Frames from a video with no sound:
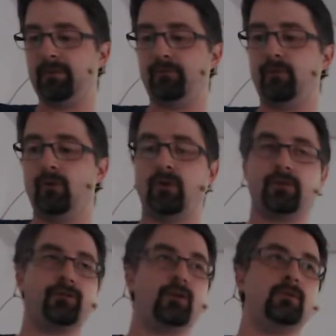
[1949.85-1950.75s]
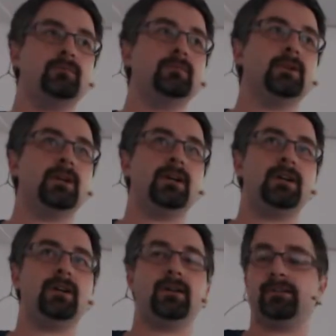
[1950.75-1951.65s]
before from
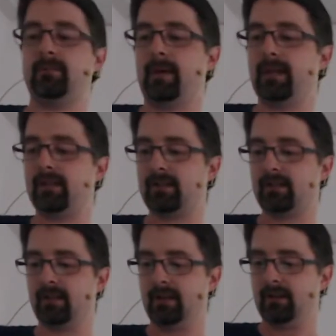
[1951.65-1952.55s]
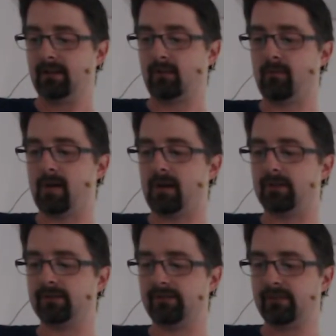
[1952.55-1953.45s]
the make
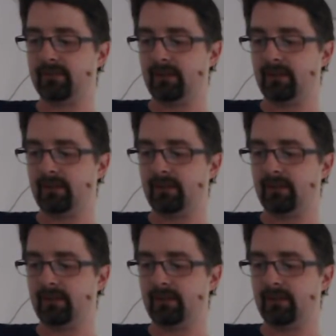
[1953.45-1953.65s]
command.